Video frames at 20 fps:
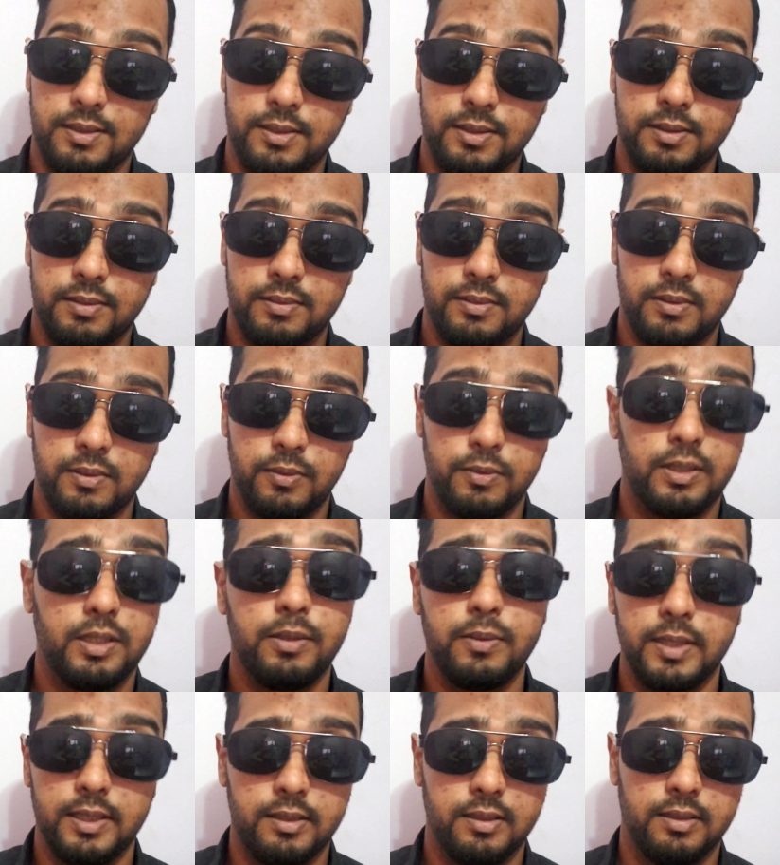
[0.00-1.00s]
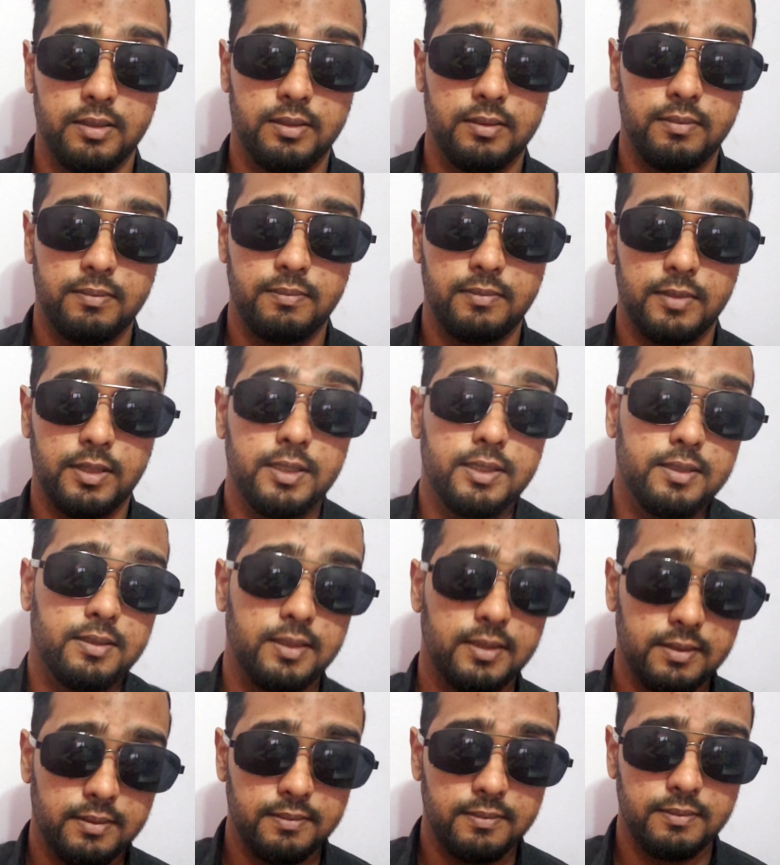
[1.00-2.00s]
do. What are you waiting on?
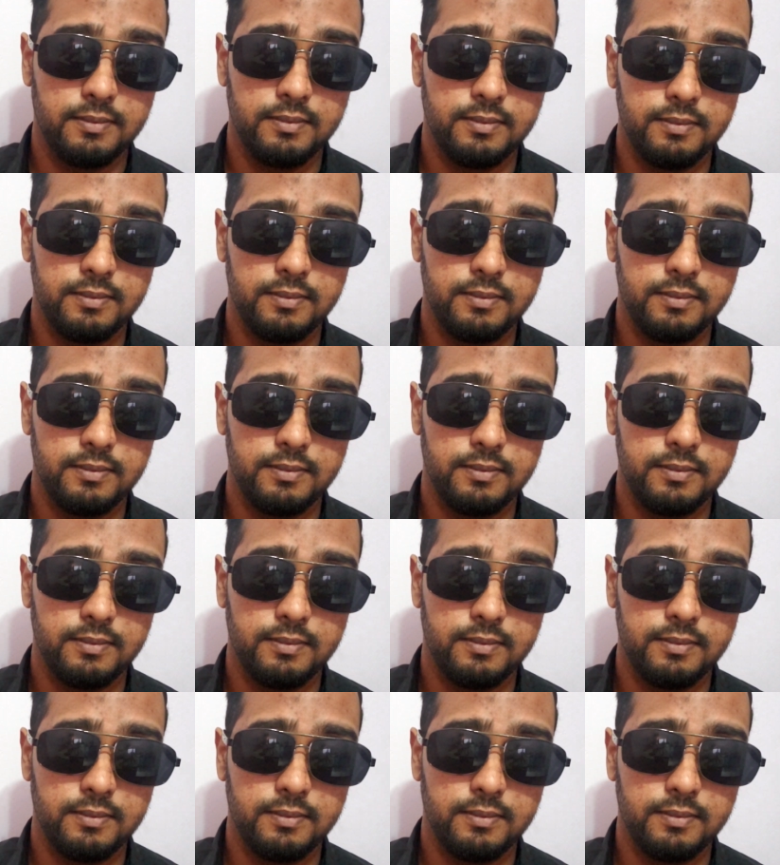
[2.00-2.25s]
Honestly.